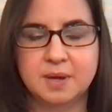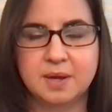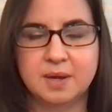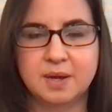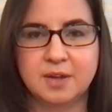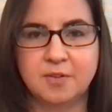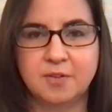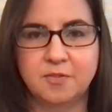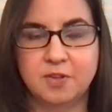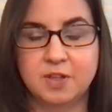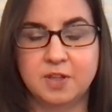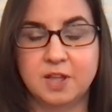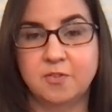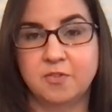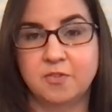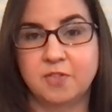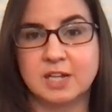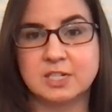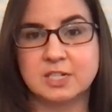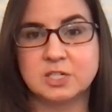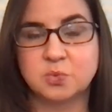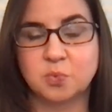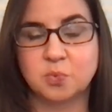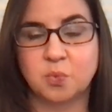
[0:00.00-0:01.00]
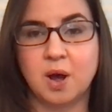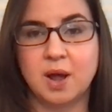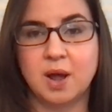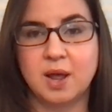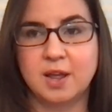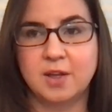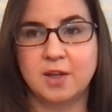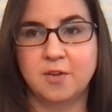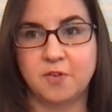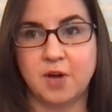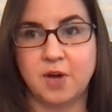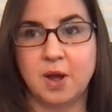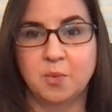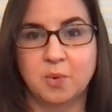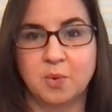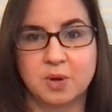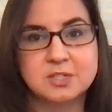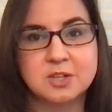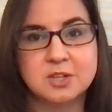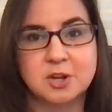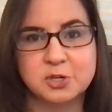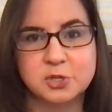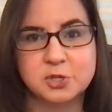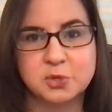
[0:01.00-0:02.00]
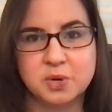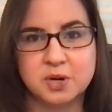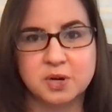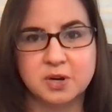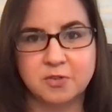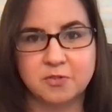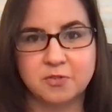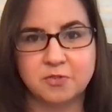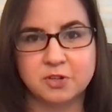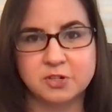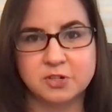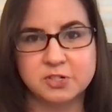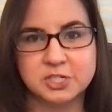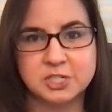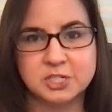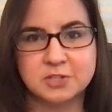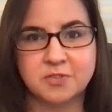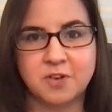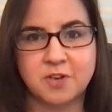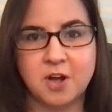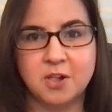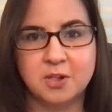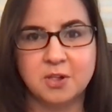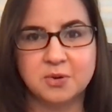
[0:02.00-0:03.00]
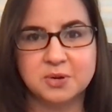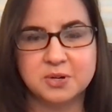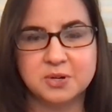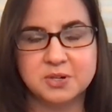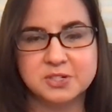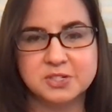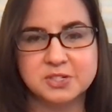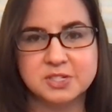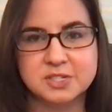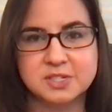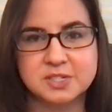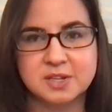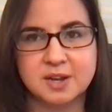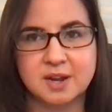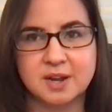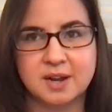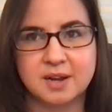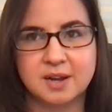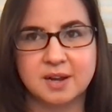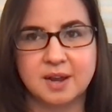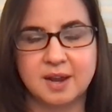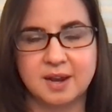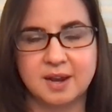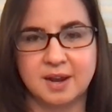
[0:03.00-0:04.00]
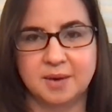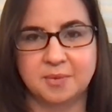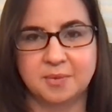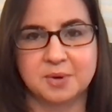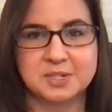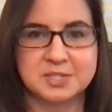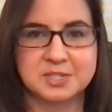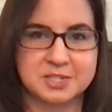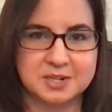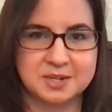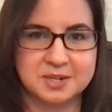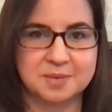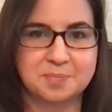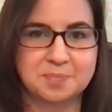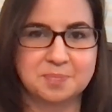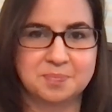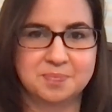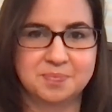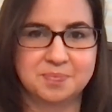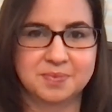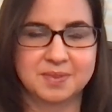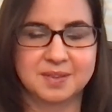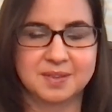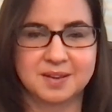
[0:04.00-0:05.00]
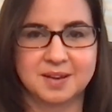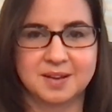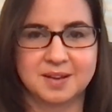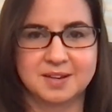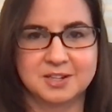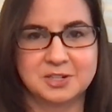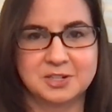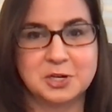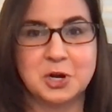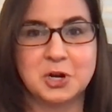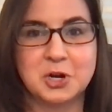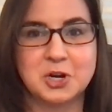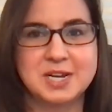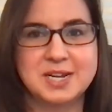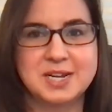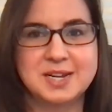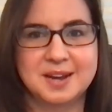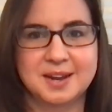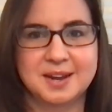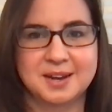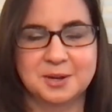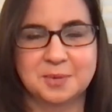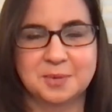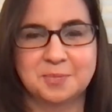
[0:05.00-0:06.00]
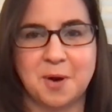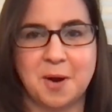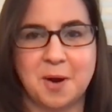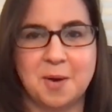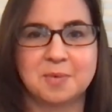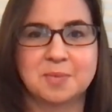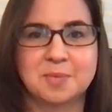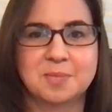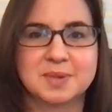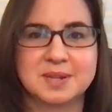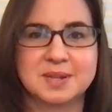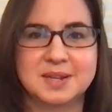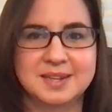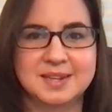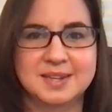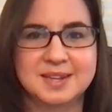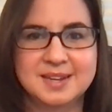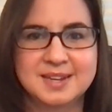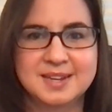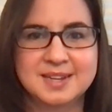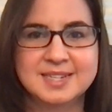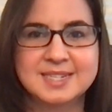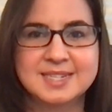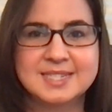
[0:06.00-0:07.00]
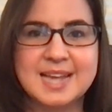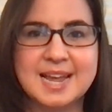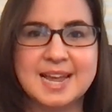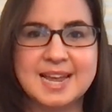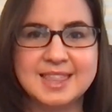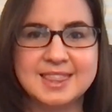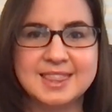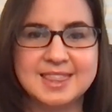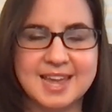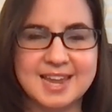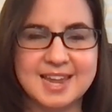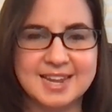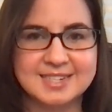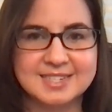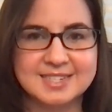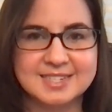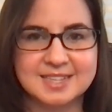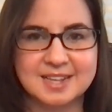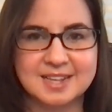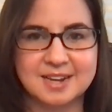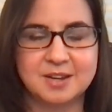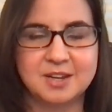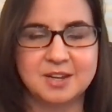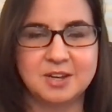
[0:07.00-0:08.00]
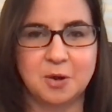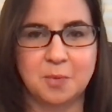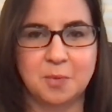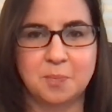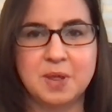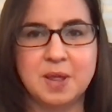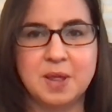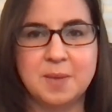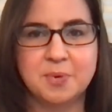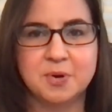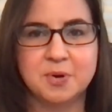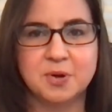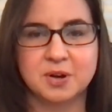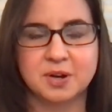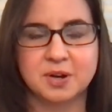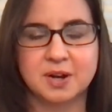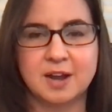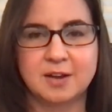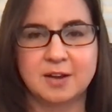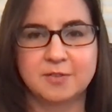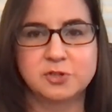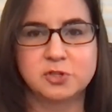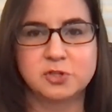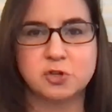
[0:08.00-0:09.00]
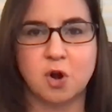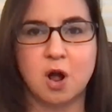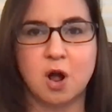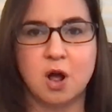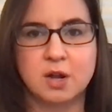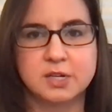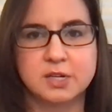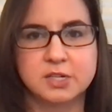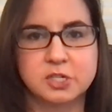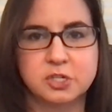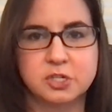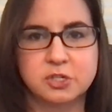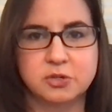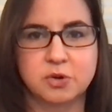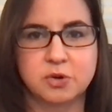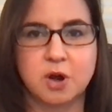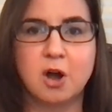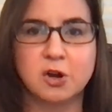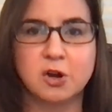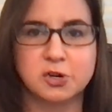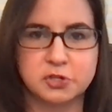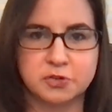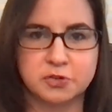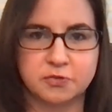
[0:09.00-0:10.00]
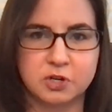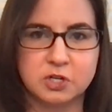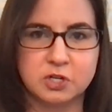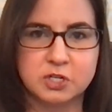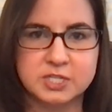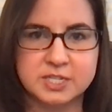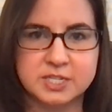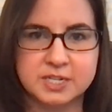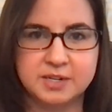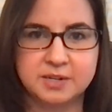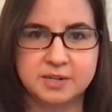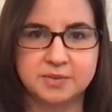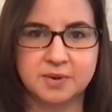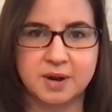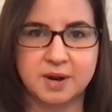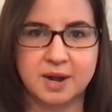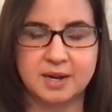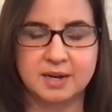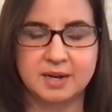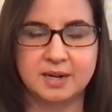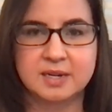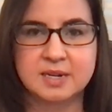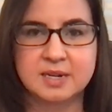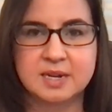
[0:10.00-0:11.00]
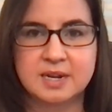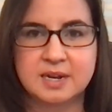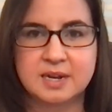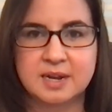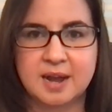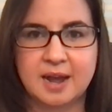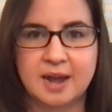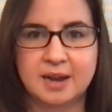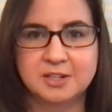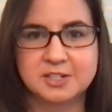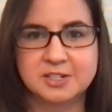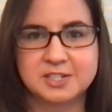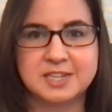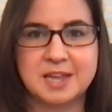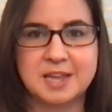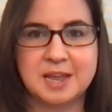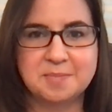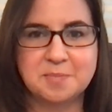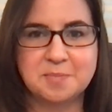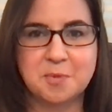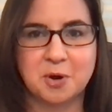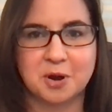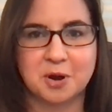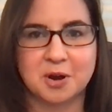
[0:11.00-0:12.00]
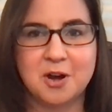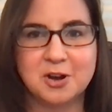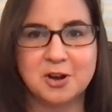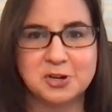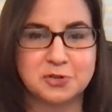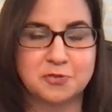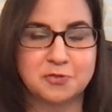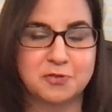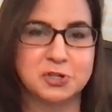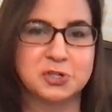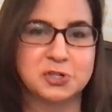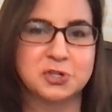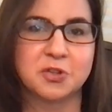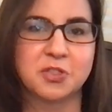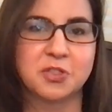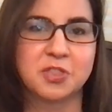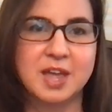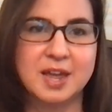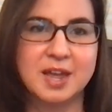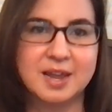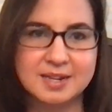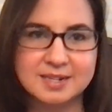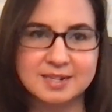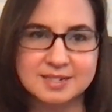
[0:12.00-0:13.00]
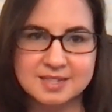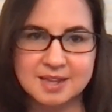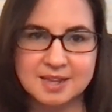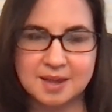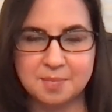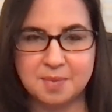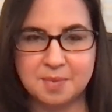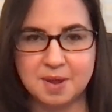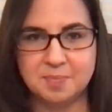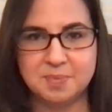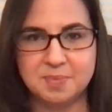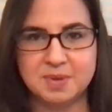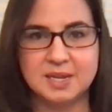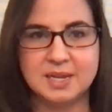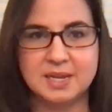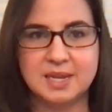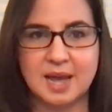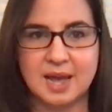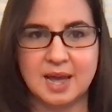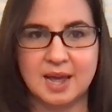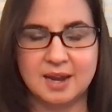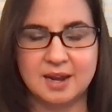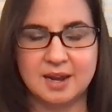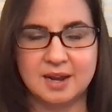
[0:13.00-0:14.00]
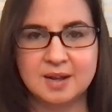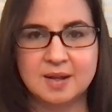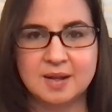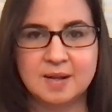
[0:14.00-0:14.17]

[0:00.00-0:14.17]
If I was on Twitter for just followers and I wasn't an attorney, I could probably say things that, people are kind of drawn to controversy, right? I could say more controversial things and maybe get